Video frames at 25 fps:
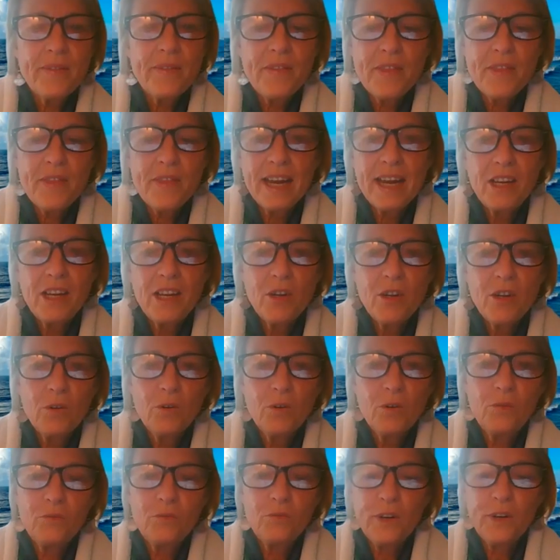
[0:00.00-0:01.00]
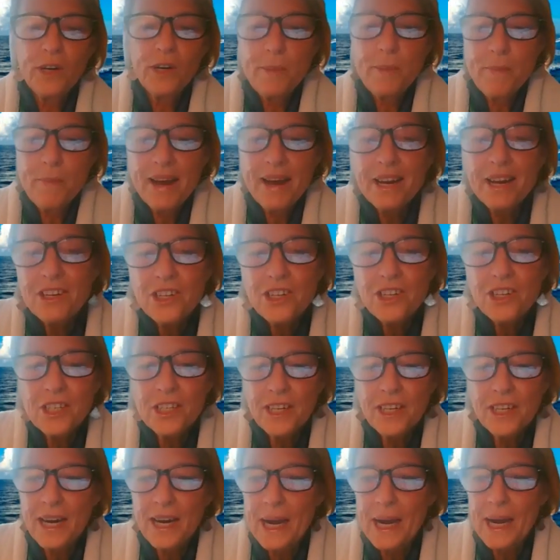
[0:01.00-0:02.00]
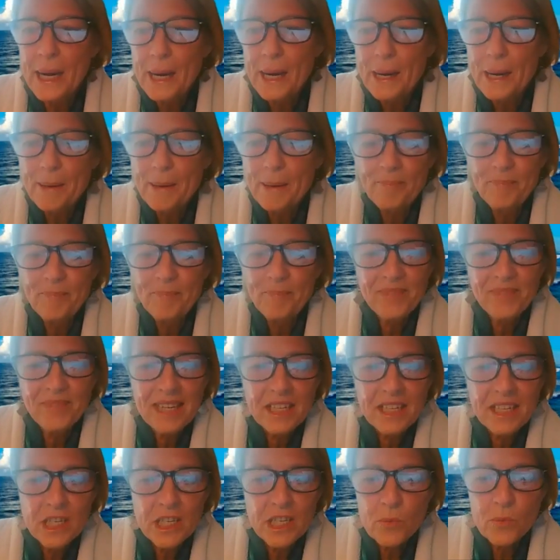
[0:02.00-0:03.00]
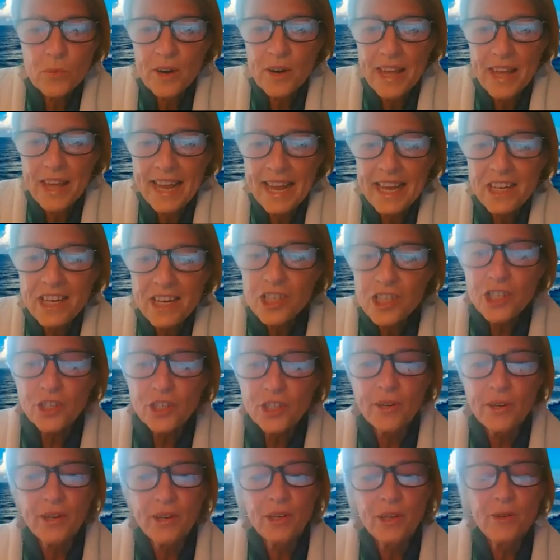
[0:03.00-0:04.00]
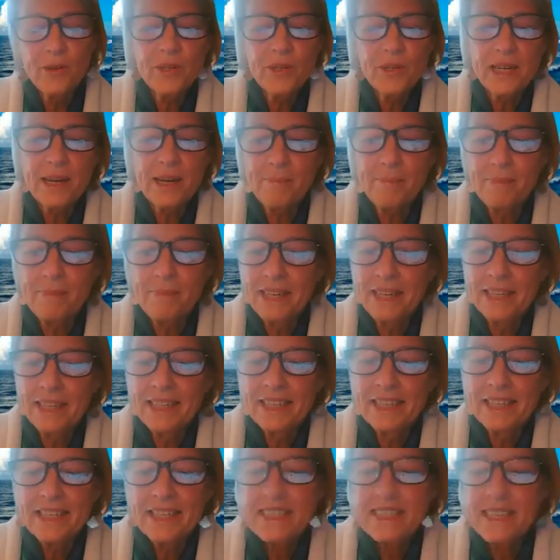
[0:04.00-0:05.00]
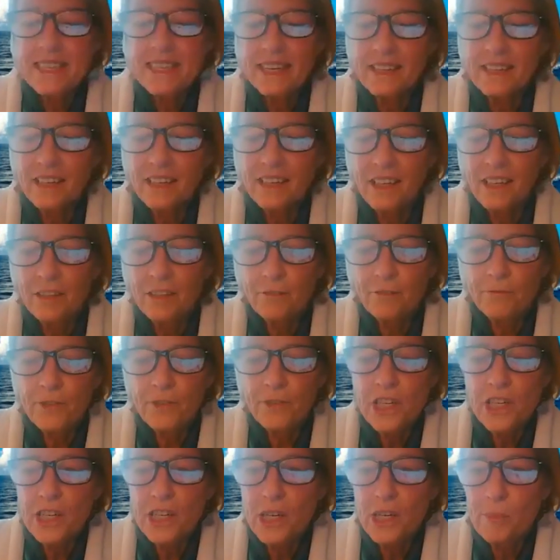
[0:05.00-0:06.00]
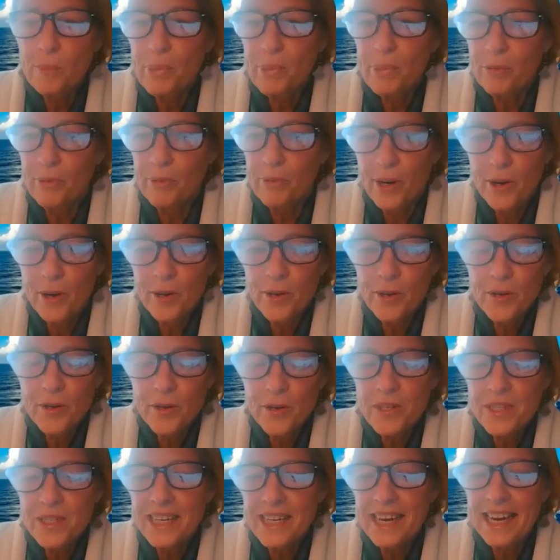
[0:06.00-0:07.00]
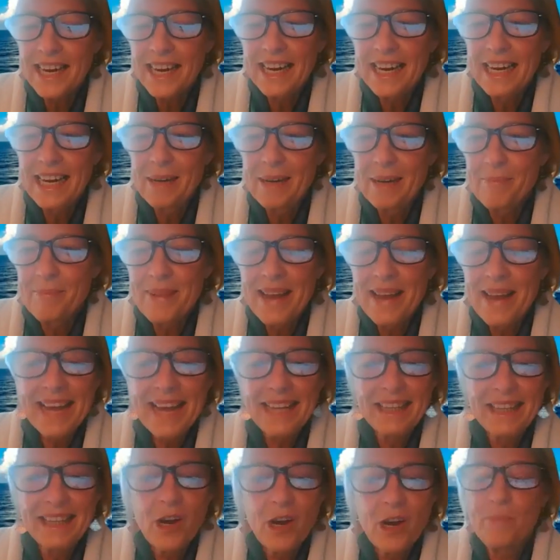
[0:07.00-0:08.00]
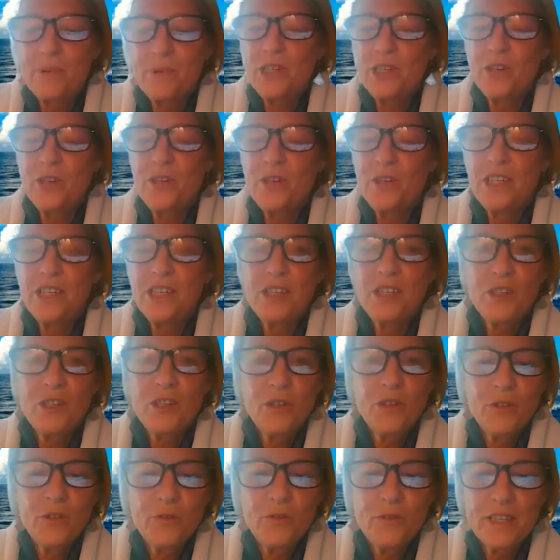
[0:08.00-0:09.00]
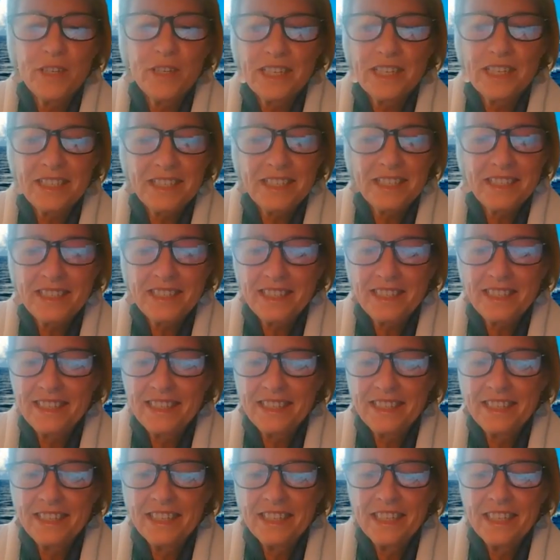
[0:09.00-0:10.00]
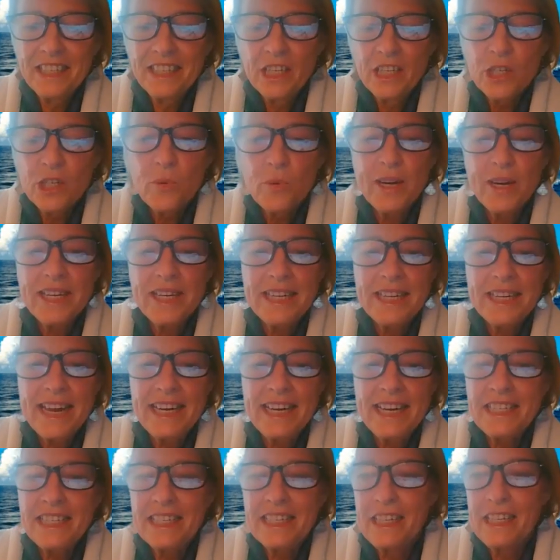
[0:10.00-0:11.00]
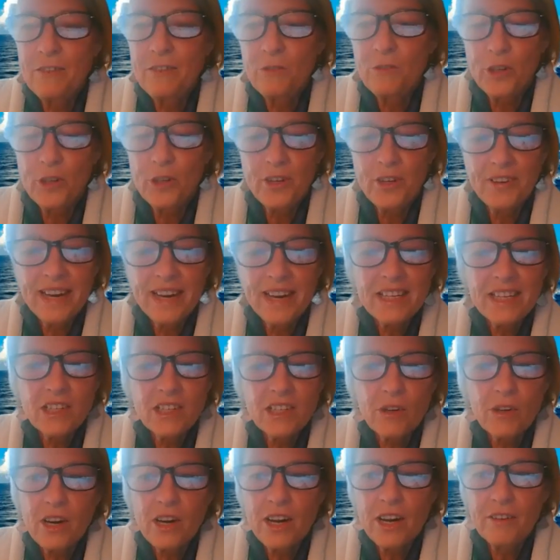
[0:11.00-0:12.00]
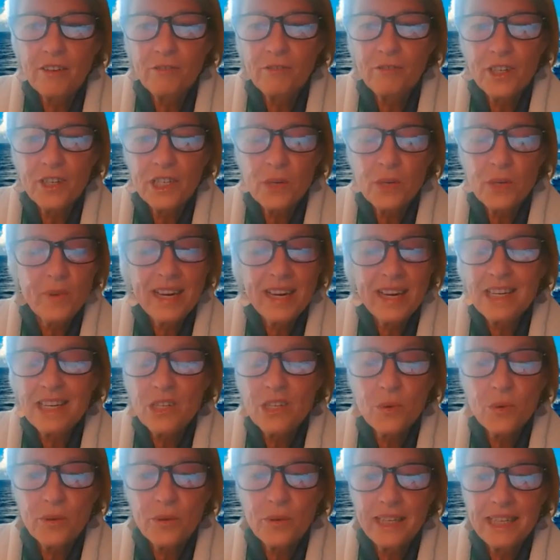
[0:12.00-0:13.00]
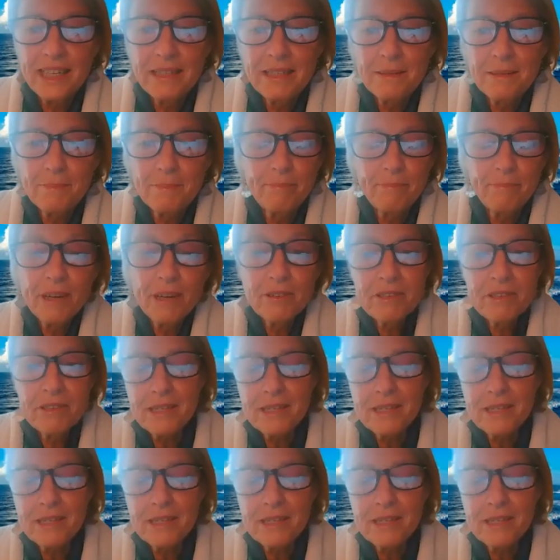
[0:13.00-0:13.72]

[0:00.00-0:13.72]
thank you very much. Just want to end showing you some Senegal fishing pirogues. Had the opportunity to visit it in 2018 for a UNESCO conference, and when I saw these boats